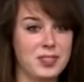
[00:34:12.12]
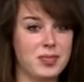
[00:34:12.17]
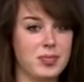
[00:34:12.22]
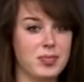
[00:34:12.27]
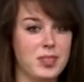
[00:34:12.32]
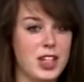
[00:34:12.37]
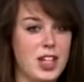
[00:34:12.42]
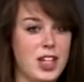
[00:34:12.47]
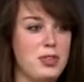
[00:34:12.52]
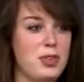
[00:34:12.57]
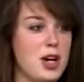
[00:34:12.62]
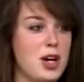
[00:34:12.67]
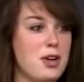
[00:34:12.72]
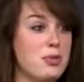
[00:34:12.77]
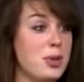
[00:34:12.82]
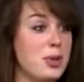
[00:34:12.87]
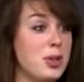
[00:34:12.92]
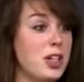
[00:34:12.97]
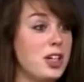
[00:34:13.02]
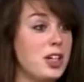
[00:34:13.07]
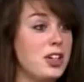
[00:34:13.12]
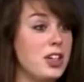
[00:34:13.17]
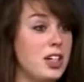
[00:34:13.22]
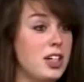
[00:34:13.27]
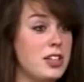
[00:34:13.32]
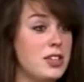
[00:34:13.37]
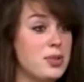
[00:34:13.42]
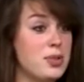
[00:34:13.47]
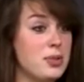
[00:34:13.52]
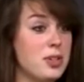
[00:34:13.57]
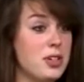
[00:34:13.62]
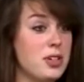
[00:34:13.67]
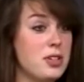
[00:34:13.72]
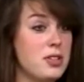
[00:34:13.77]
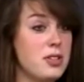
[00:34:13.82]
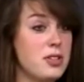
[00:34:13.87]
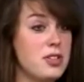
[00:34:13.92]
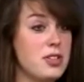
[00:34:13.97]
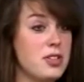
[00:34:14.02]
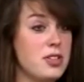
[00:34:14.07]
If you have really clay
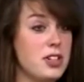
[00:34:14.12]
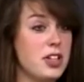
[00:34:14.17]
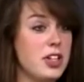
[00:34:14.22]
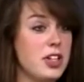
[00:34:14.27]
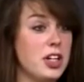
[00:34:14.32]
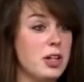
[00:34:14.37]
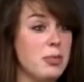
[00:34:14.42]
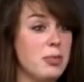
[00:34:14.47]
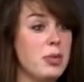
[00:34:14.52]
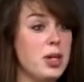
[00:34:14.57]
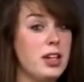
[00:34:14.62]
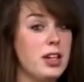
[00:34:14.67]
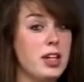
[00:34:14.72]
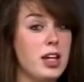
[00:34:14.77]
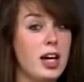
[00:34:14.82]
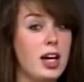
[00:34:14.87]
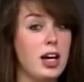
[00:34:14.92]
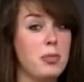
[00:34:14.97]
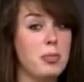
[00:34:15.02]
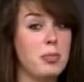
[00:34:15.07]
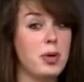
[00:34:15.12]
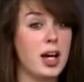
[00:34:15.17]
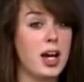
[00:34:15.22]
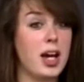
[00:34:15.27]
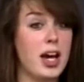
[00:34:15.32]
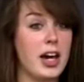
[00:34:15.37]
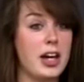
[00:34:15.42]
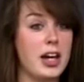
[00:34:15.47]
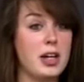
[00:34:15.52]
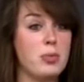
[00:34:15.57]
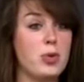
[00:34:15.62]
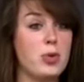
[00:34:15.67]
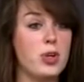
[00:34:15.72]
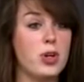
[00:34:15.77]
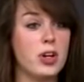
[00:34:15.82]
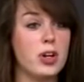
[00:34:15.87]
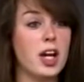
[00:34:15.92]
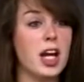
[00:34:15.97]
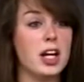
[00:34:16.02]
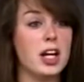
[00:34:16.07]
soils, you can amend that by adding more
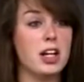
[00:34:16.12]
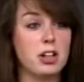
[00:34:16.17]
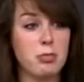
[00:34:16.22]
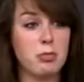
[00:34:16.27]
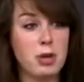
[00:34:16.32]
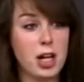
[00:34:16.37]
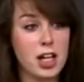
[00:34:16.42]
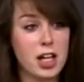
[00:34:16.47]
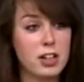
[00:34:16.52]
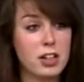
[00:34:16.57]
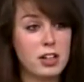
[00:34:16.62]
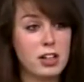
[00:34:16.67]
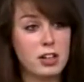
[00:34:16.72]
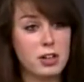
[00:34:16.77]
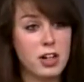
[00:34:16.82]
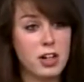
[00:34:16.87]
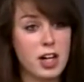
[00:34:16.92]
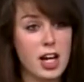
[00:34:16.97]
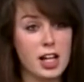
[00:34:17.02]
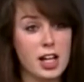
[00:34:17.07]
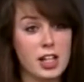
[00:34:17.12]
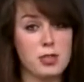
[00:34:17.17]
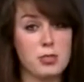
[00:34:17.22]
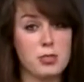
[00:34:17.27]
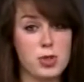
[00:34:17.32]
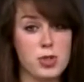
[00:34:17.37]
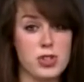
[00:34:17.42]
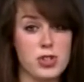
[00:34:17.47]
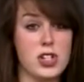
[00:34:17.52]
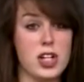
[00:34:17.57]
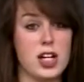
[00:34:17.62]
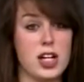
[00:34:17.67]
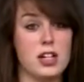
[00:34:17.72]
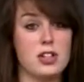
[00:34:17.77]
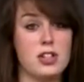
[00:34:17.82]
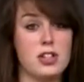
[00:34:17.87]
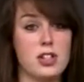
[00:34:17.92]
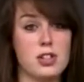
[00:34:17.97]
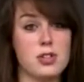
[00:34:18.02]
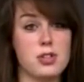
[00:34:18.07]
organic matter or adding more sand
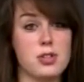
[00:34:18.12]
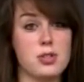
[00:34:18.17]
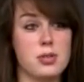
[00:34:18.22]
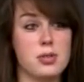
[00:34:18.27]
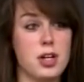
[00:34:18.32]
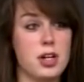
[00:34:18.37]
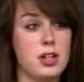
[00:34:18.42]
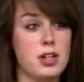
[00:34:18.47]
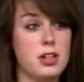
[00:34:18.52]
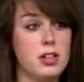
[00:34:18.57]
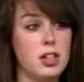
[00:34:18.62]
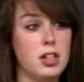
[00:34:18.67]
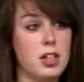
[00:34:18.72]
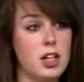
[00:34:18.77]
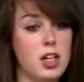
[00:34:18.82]
to your soil